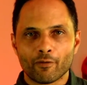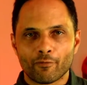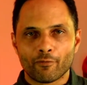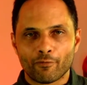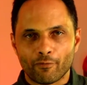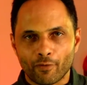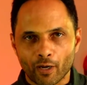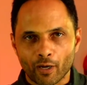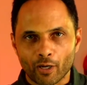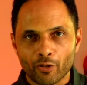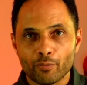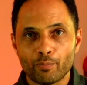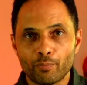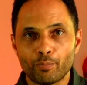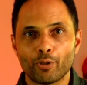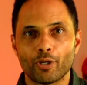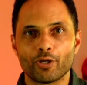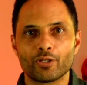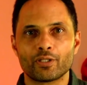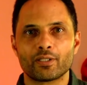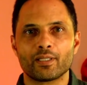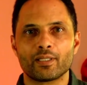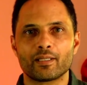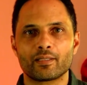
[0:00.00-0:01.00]
follow the
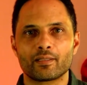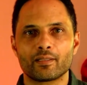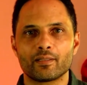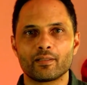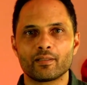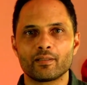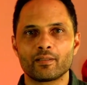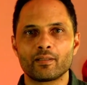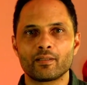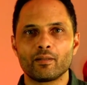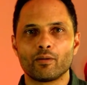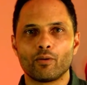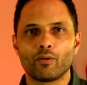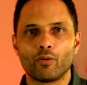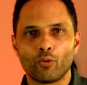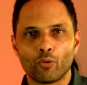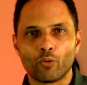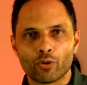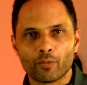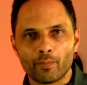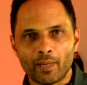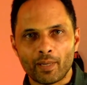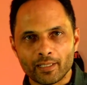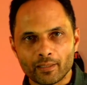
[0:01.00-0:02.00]
processes,
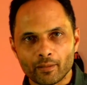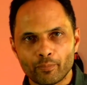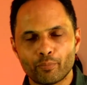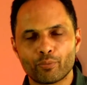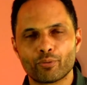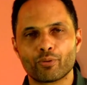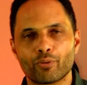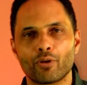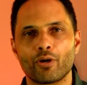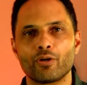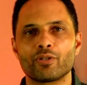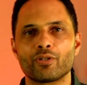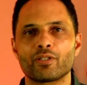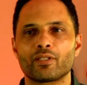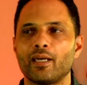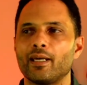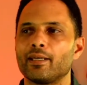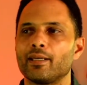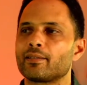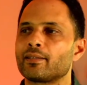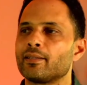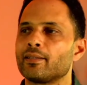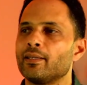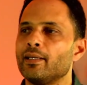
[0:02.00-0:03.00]
automate the
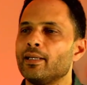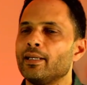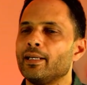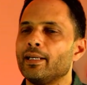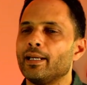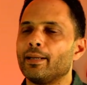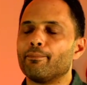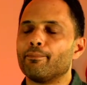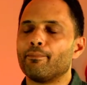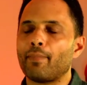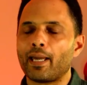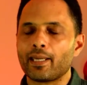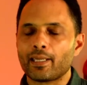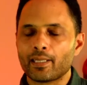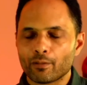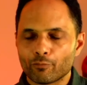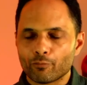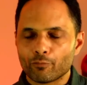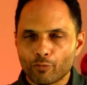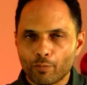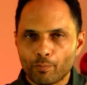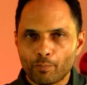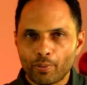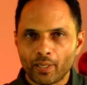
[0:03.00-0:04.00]
process, make it
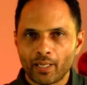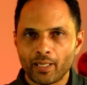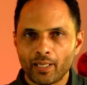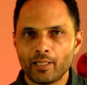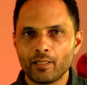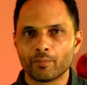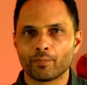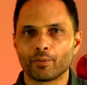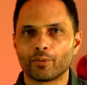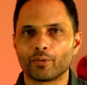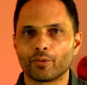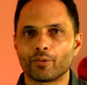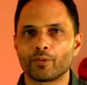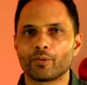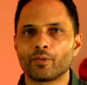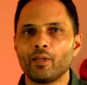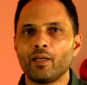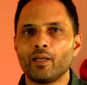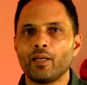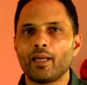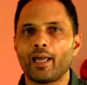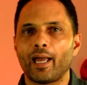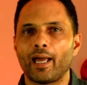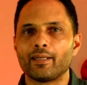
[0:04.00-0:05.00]
repeatable,
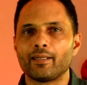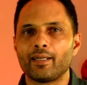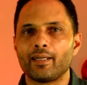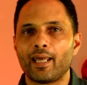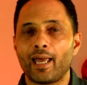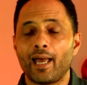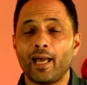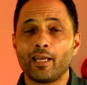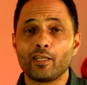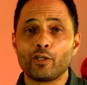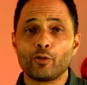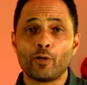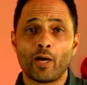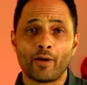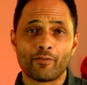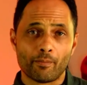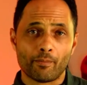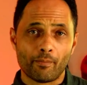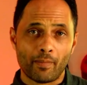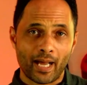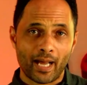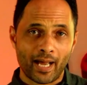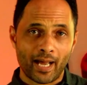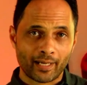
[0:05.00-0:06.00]
and now you have a
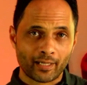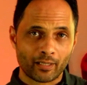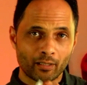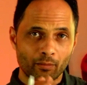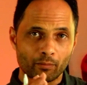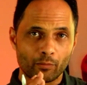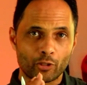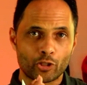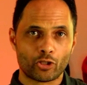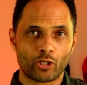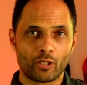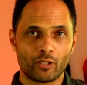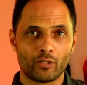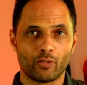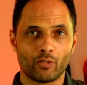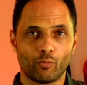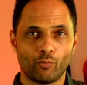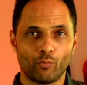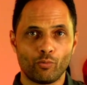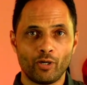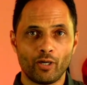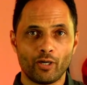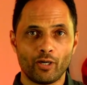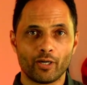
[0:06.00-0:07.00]
marketing machine that
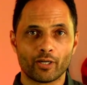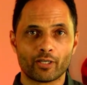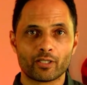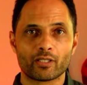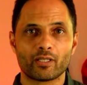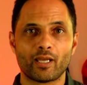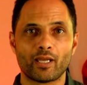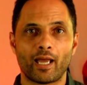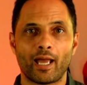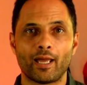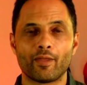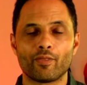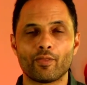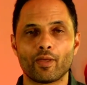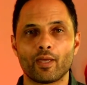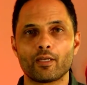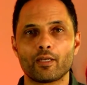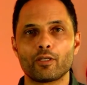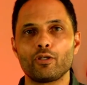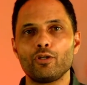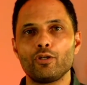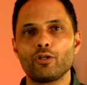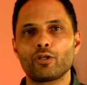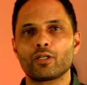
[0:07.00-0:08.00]
works, and then
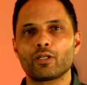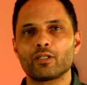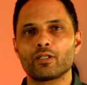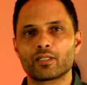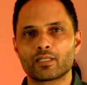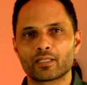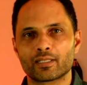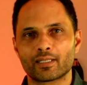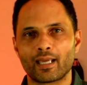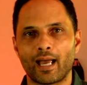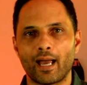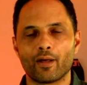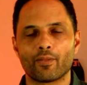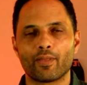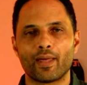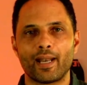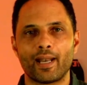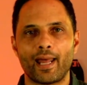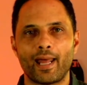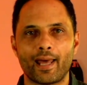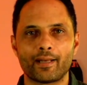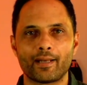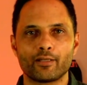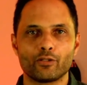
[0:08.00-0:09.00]
you can scale that
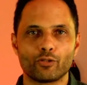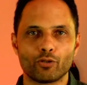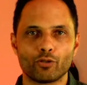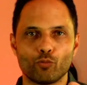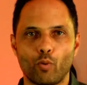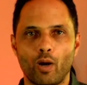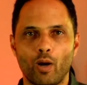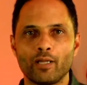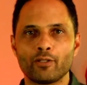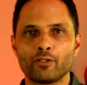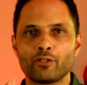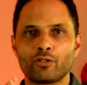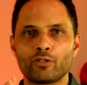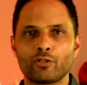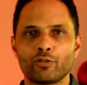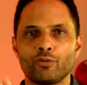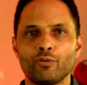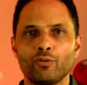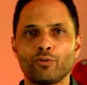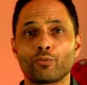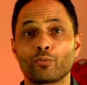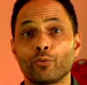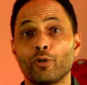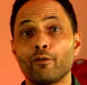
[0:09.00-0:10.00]
out and do one,
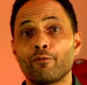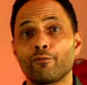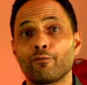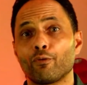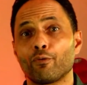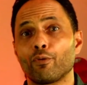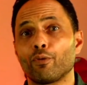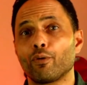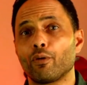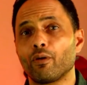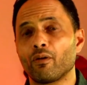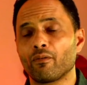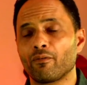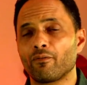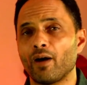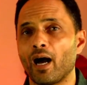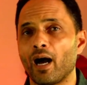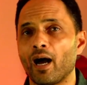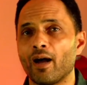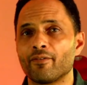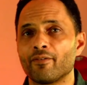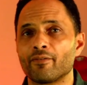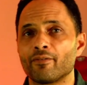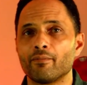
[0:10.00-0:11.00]
two, three, four, or
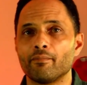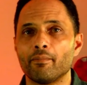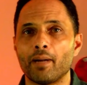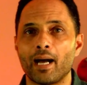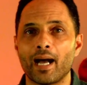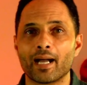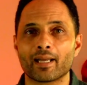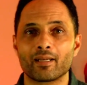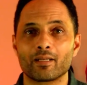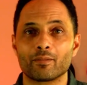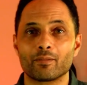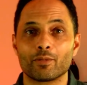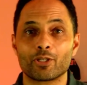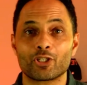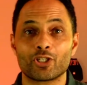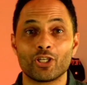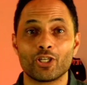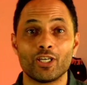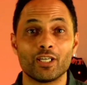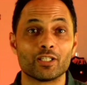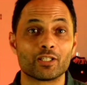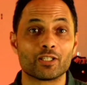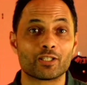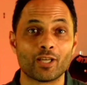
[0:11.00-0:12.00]
five marketing
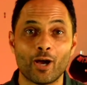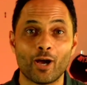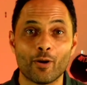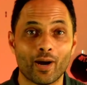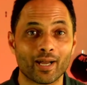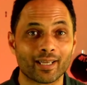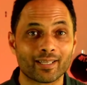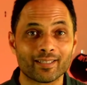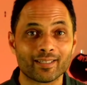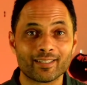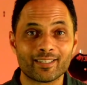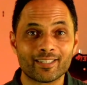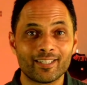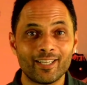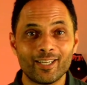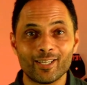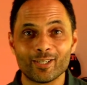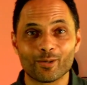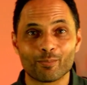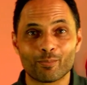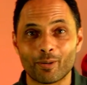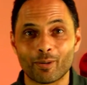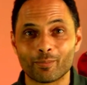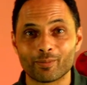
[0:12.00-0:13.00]
machines. So I can see
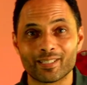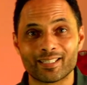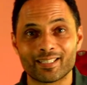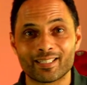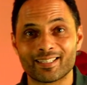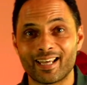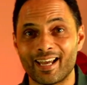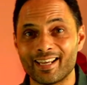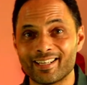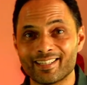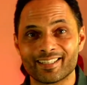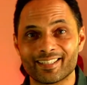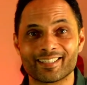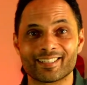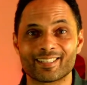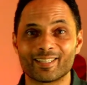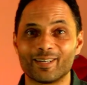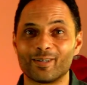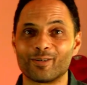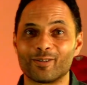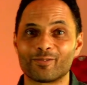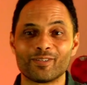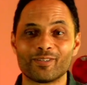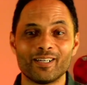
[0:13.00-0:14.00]
you're probably saying to
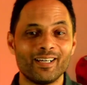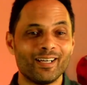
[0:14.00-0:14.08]
yourself,